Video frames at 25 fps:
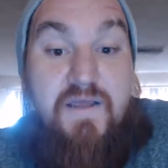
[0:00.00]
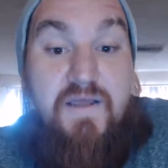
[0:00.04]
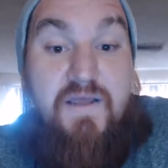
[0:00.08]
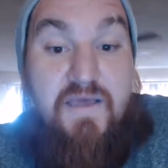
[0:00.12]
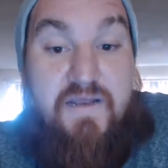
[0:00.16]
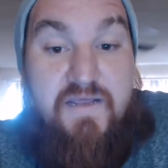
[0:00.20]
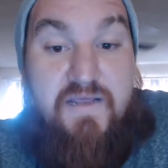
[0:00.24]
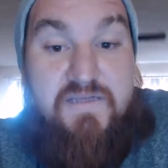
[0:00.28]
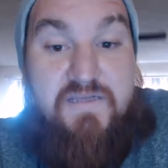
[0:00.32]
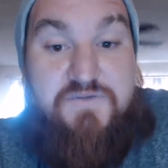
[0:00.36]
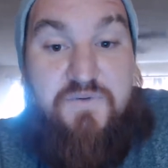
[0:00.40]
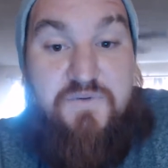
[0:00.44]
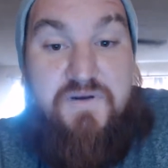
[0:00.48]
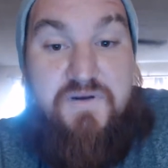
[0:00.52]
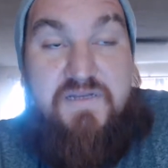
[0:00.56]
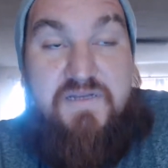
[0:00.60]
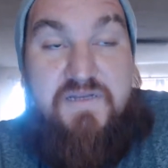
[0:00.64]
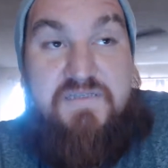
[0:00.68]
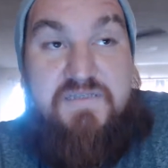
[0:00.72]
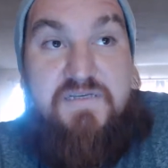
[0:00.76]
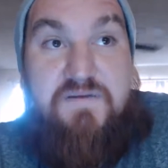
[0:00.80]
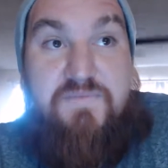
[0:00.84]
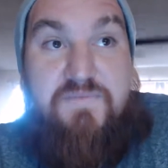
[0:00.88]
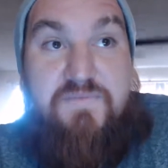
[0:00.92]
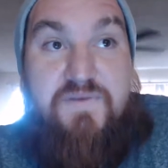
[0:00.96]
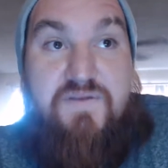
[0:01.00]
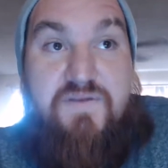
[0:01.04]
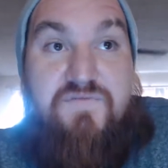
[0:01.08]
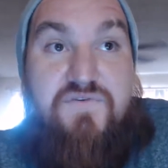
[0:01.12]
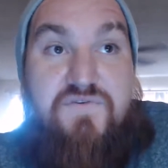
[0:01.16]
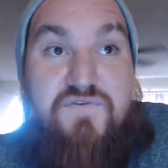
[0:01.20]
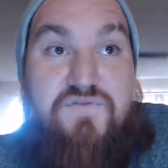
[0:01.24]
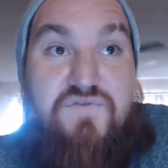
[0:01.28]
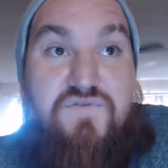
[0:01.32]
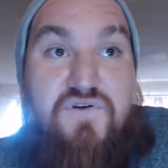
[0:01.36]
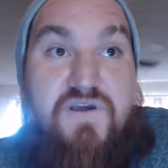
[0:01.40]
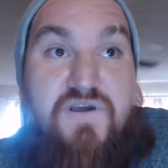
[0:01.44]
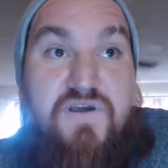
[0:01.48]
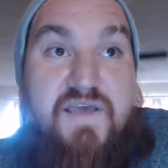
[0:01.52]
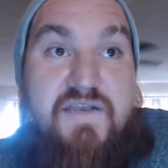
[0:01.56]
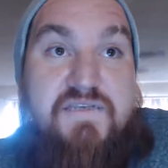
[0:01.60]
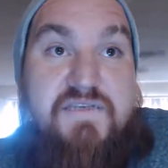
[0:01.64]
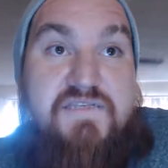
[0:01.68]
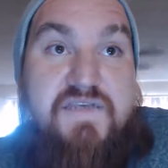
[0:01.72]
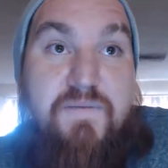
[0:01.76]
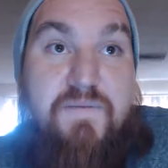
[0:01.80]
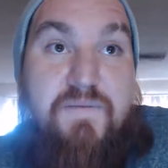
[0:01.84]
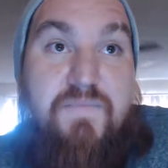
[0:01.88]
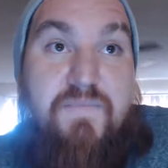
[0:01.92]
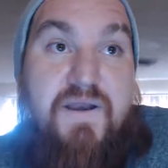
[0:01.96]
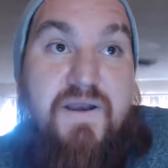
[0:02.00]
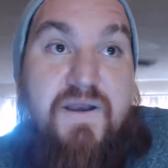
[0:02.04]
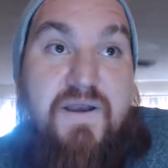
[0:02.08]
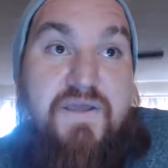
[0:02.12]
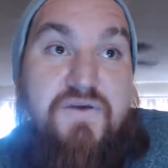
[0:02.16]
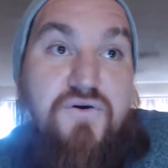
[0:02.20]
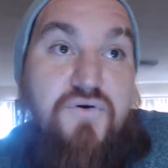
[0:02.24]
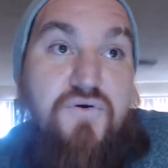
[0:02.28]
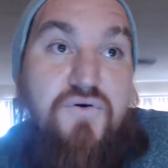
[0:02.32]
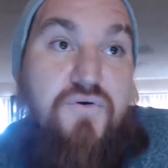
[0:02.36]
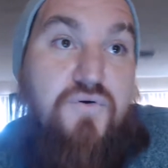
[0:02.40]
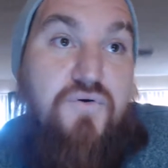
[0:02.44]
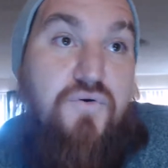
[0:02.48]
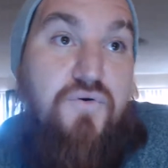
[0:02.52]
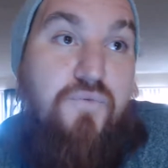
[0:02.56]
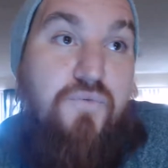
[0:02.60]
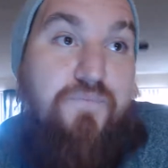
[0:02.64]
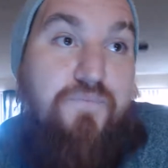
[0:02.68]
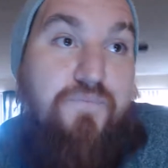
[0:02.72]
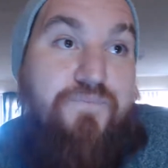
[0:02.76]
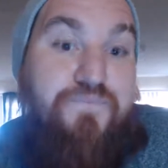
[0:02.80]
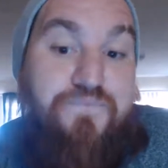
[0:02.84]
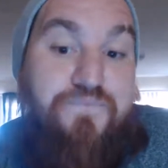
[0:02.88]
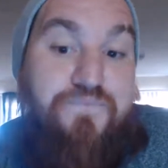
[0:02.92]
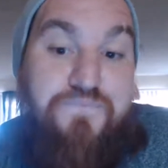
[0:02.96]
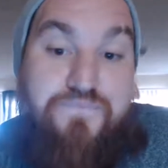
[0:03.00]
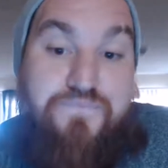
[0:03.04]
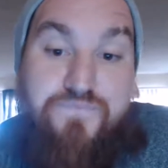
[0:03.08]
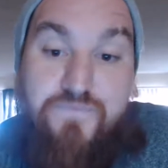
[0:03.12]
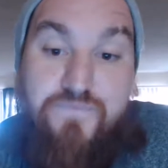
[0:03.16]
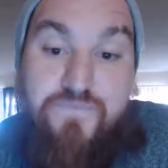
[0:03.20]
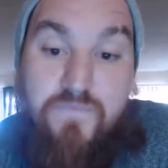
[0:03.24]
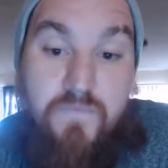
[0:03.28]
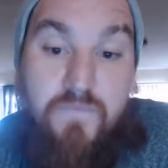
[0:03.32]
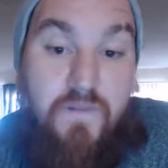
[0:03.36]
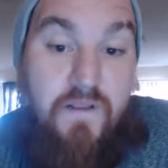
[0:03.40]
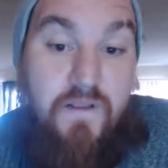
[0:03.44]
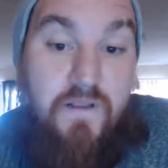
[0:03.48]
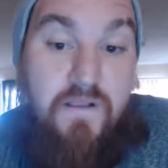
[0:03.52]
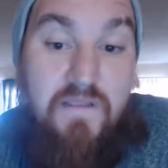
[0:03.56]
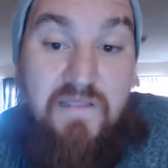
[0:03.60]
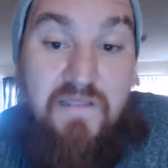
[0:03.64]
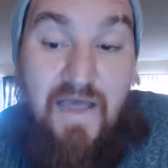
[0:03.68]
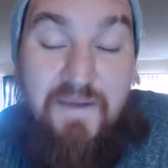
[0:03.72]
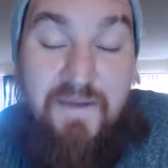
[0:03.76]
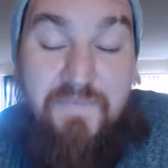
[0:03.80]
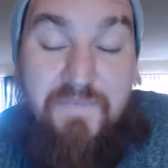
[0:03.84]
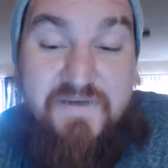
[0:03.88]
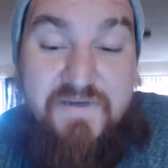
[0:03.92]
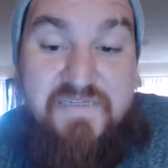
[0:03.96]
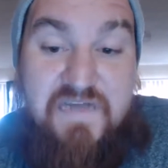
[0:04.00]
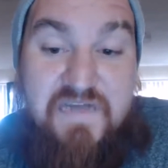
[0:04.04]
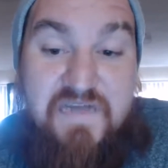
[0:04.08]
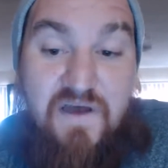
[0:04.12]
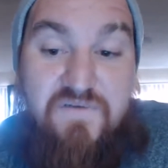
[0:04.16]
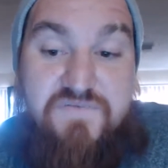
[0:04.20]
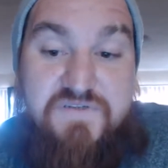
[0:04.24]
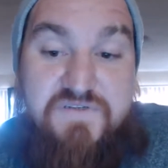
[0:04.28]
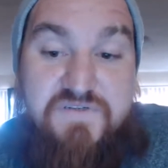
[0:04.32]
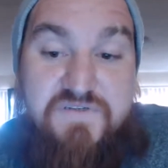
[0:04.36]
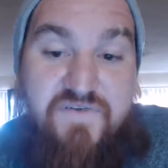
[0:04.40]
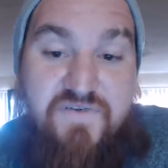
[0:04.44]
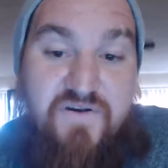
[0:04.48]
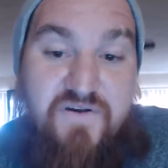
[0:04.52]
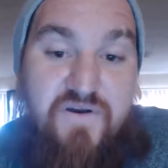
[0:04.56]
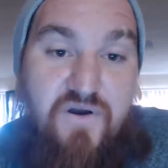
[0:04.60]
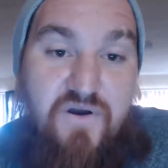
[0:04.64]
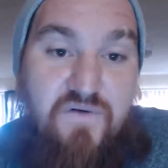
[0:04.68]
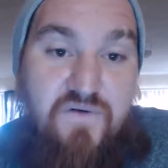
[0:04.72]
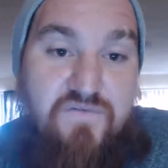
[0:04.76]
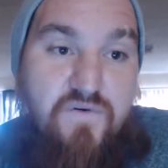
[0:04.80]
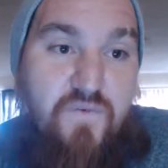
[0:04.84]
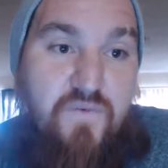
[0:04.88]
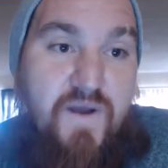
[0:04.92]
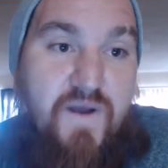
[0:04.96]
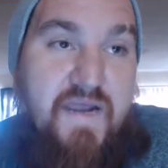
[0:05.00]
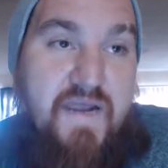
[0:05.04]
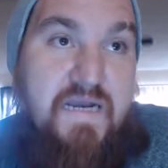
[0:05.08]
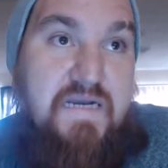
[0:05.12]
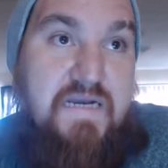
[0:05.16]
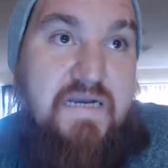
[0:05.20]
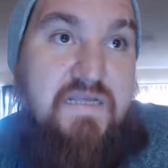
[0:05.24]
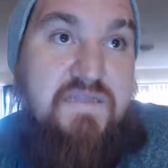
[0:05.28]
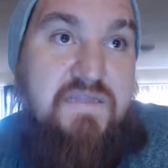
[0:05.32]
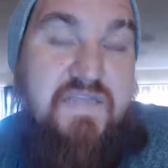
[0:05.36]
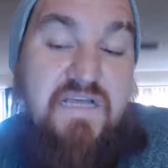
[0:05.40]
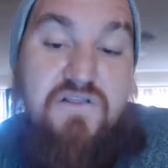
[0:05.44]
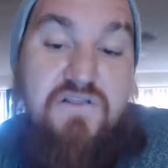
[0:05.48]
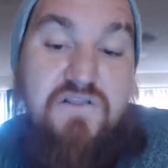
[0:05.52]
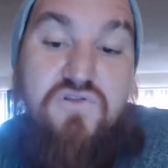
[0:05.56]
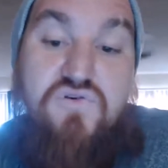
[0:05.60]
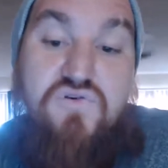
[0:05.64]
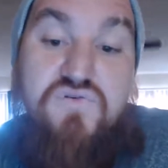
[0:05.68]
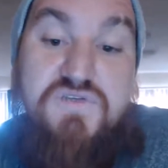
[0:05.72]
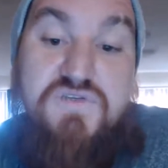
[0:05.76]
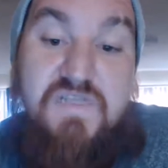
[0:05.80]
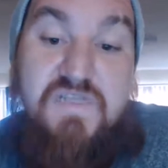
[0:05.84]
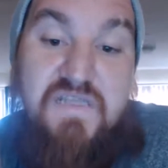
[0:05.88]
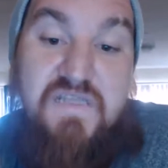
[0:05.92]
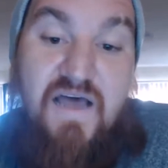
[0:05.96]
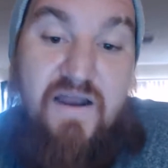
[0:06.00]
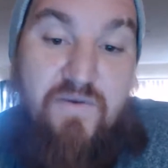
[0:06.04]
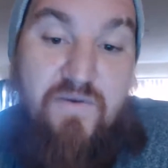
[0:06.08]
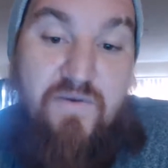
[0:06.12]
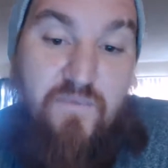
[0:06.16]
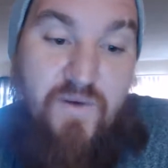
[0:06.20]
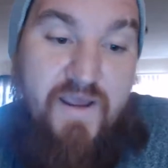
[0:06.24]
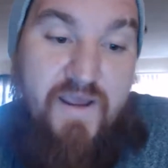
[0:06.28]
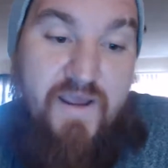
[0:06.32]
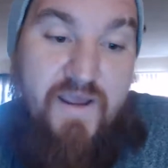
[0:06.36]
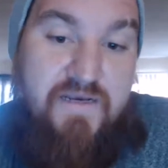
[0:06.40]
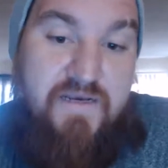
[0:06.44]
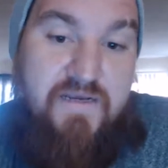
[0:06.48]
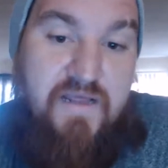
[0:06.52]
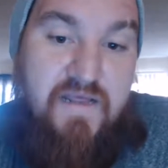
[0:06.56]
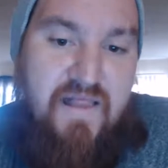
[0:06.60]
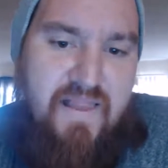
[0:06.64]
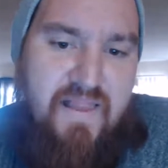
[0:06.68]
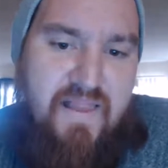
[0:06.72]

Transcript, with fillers: it is what it is. I mean, if you look at somebody who, like myself, was very overweight they lose a lot of weight.